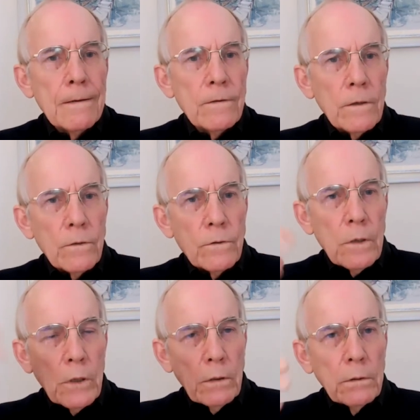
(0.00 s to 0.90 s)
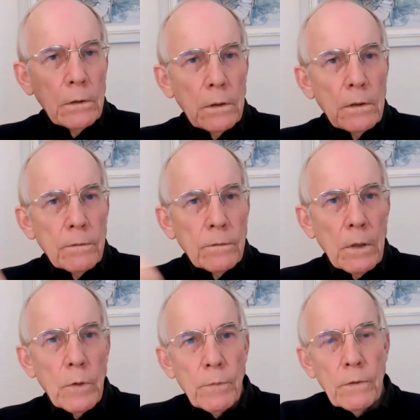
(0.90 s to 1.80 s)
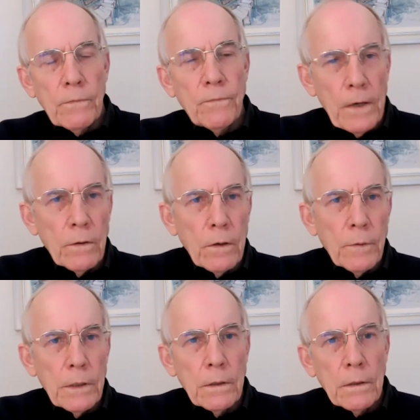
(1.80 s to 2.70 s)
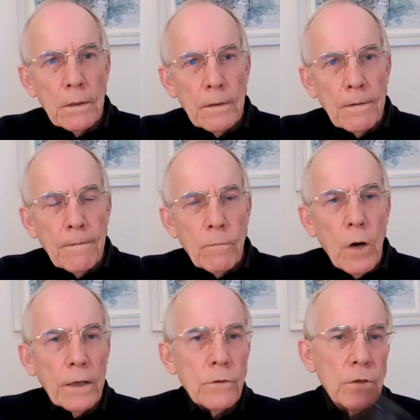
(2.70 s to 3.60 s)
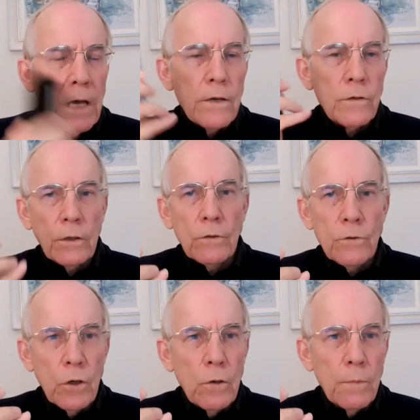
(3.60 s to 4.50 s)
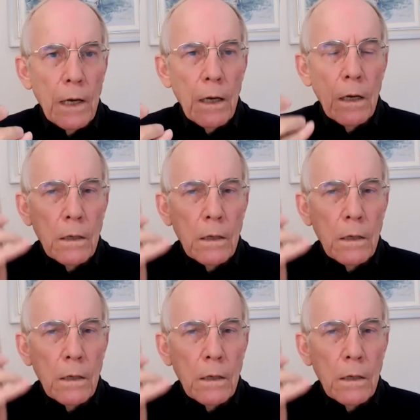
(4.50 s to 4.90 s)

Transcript: So someone will come up with a phone. I mean, I could say as a consumer,